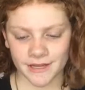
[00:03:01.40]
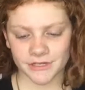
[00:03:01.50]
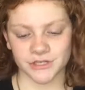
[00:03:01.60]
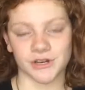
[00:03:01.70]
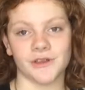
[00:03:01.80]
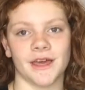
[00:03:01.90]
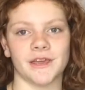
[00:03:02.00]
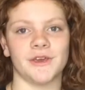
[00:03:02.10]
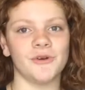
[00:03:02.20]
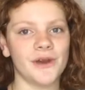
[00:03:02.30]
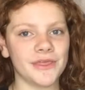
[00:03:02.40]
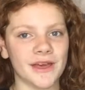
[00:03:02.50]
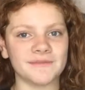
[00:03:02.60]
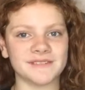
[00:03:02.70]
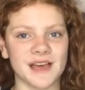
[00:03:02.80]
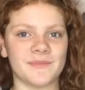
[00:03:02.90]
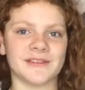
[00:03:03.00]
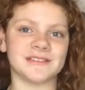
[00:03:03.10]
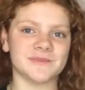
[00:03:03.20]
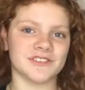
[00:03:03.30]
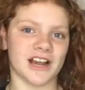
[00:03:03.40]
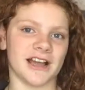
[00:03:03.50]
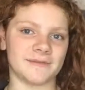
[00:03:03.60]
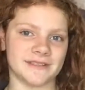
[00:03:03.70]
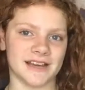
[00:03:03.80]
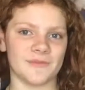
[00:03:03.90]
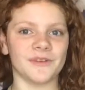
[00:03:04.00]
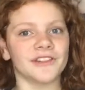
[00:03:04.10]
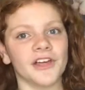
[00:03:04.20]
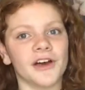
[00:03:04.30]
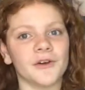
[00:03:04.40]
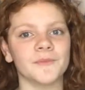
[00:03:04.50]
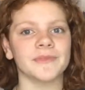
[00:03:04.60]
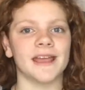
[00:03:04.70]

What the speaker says: make sure that you thumbs up and subscribe down below,